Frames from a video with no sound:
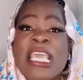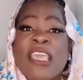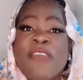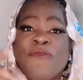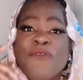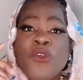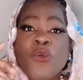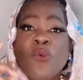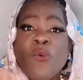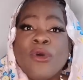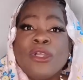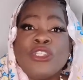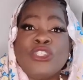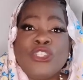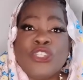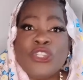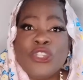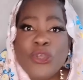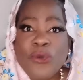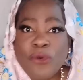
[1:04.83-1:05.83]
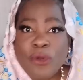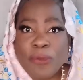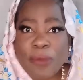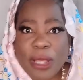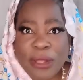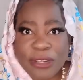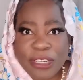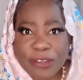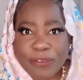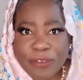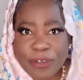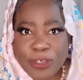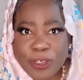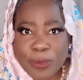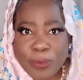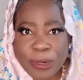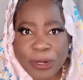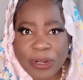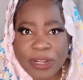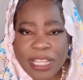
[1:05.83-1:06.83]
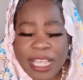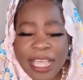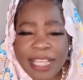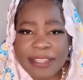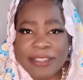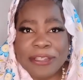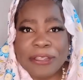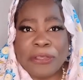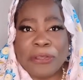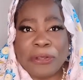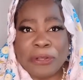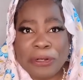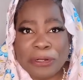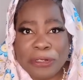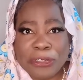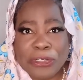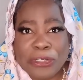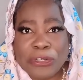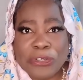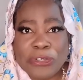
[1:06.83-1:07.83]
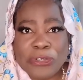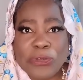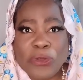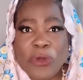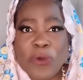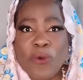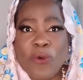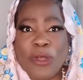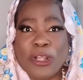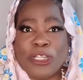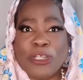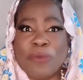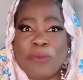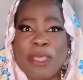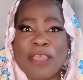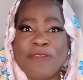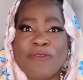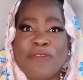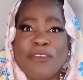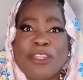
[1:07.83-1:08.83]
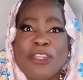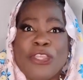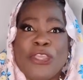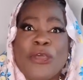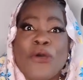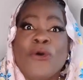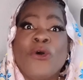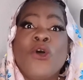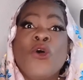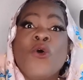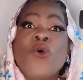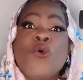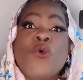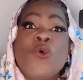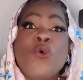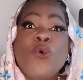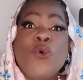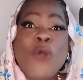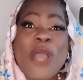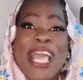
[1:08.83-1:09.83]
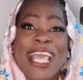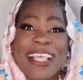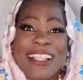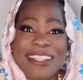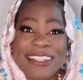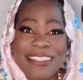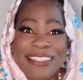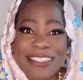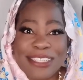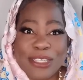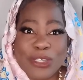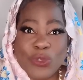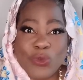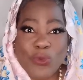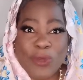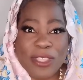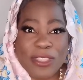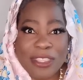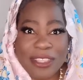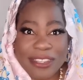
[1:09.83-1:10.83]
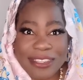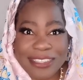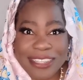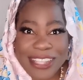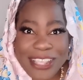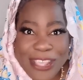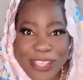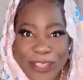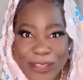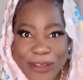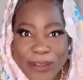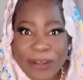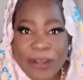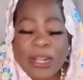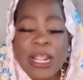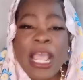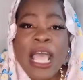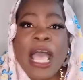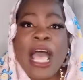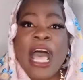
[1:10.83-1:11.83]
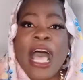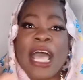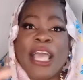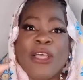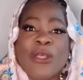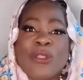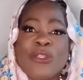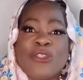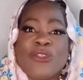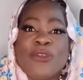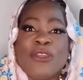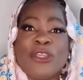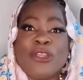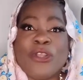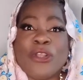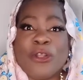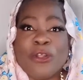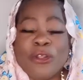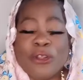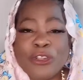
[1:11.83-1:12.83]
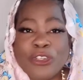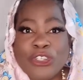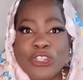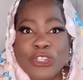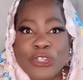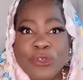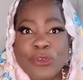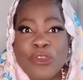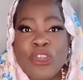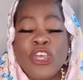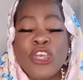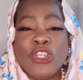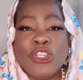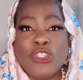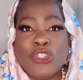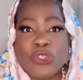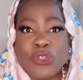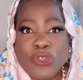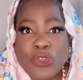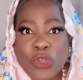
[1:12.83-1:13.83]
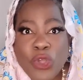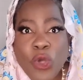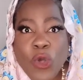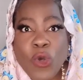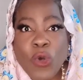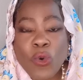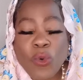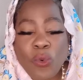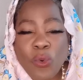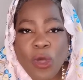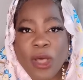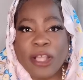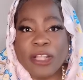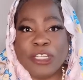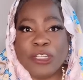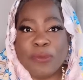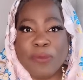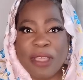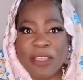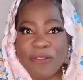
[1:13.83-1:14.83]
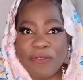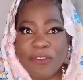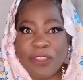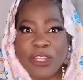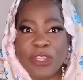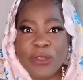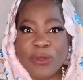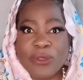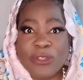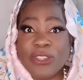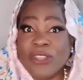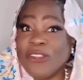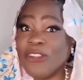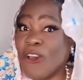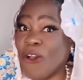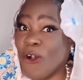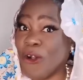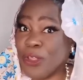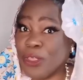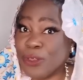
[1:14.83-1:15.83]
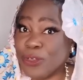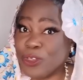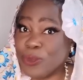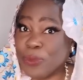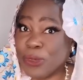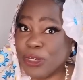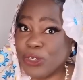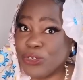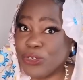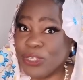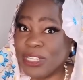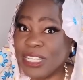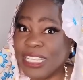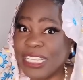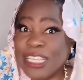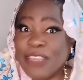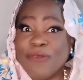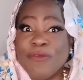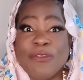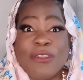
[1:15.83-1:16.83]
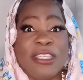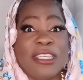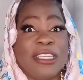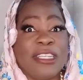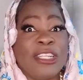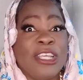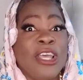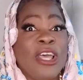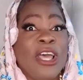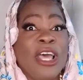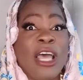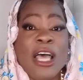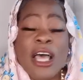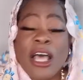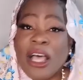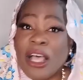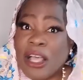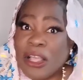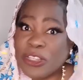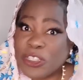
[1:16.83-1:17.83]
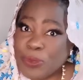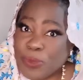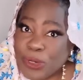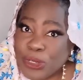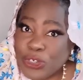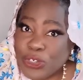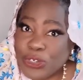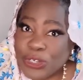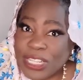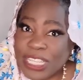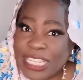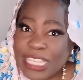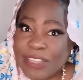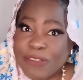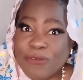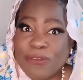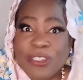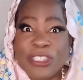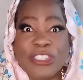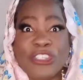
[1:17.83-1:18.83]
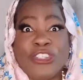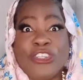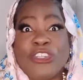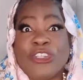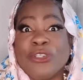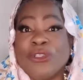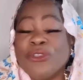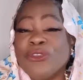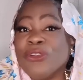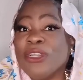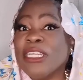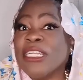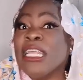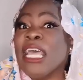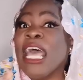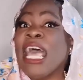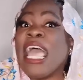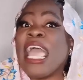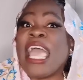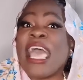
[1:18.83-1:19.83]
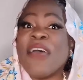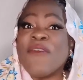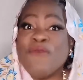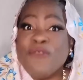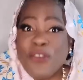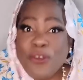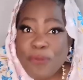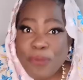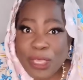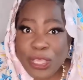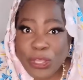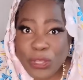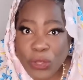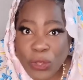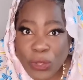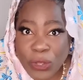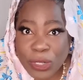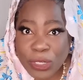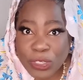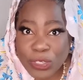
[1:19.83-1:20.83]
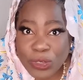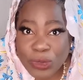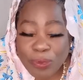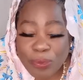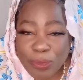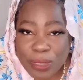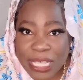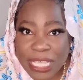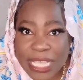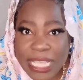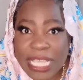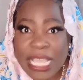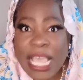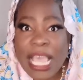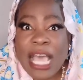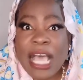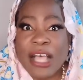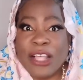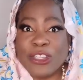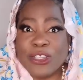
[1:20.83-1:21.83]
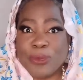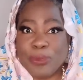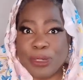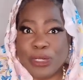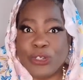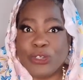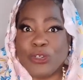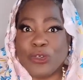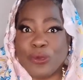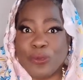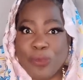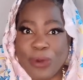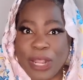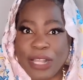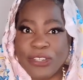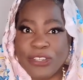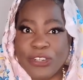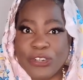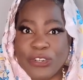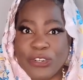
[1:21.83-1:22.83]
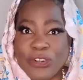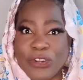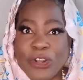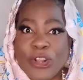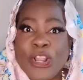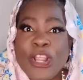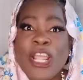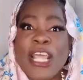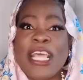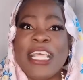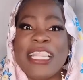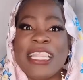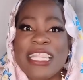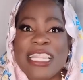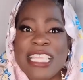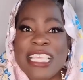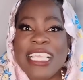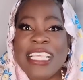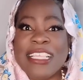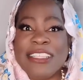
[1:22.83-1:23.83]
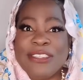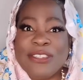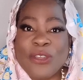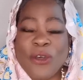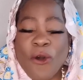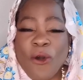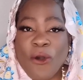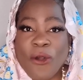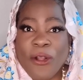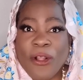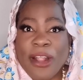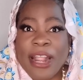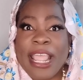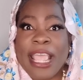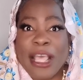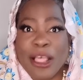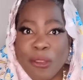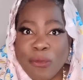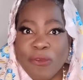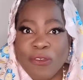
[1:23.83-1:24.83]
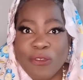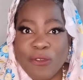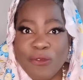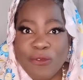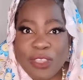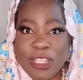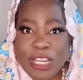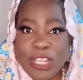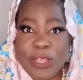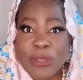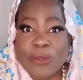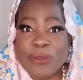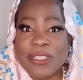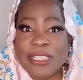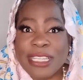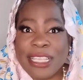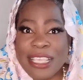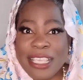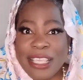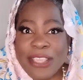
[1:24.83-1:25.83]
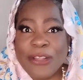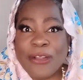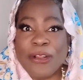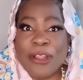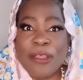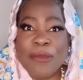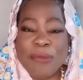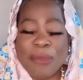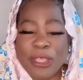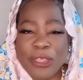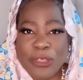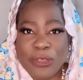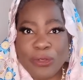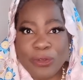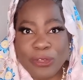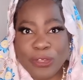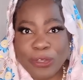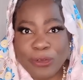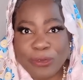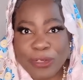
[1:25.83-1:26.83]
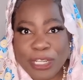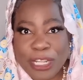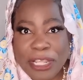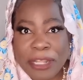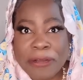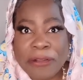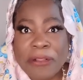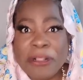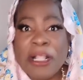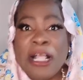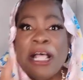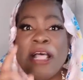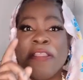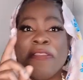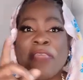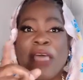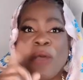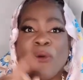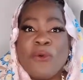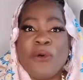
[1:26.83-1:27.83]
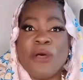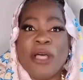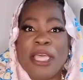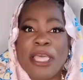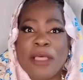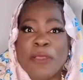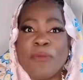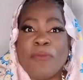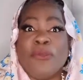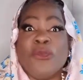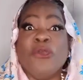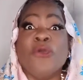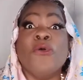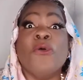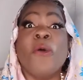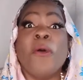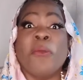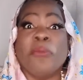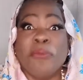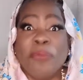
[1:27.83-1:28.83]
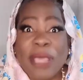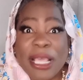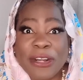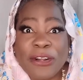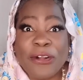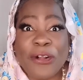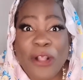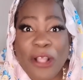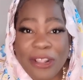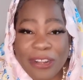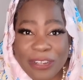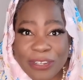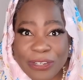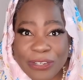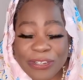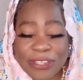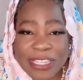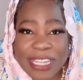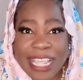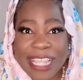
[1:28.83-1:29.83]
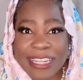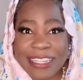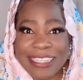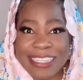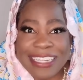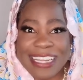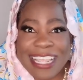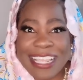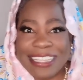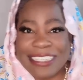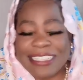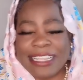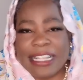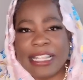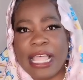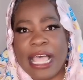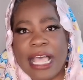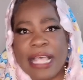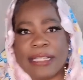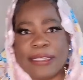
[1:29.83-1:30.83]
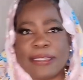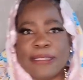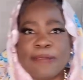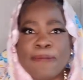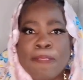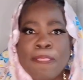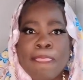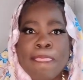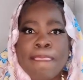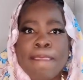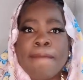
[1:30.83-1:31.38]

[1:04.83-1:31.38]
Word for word: If you want to know about different spirit guides, I encourage you to go watch my video who else is with us here. I also encourage you to go watch my videos on Are You Spiritually Gifted? Uh, spiritually Gifted Children. Have you been called to be a spiritual practitioner? These are helpful videos here in my YouTube channel that will help you better understand today's class.